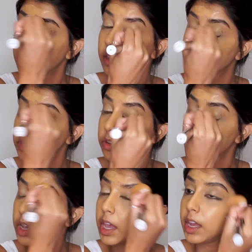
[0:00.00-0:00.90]
gives
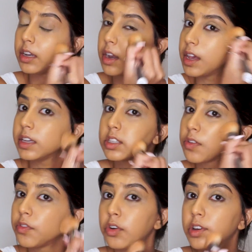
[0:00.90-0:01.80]
you a nice
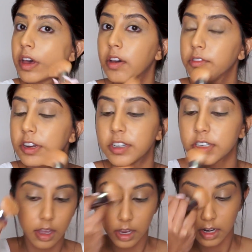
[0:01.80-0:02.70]
full
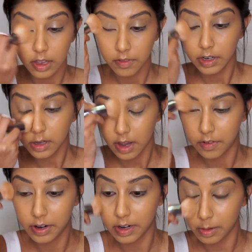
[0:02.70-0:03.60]
coverage. It even
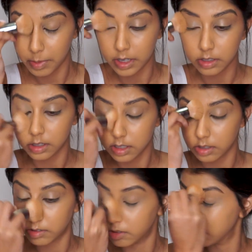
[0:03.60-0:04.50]
covered up my dark
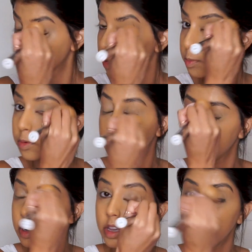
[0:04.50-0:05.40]
circles
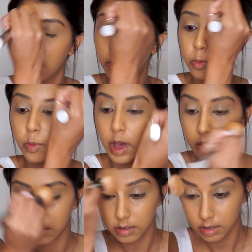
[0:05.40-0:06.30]
pretty
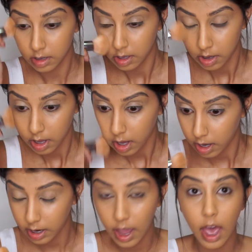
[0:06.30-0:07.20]
well,
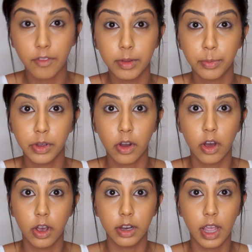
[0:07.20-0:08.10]
and I haven't put
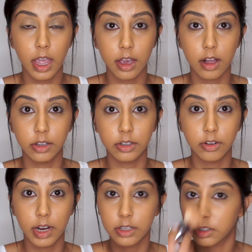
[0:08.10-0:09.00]
on a color
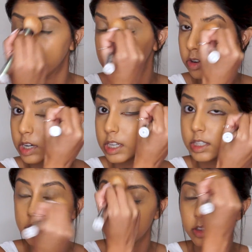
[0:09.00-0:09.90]
corrector or
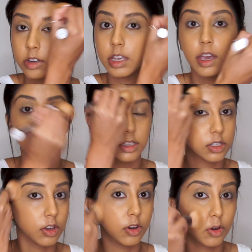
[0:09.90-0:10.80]
concealer yet.
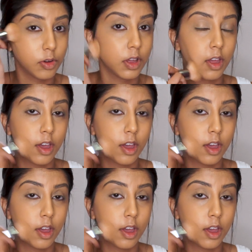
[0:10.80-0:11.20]
So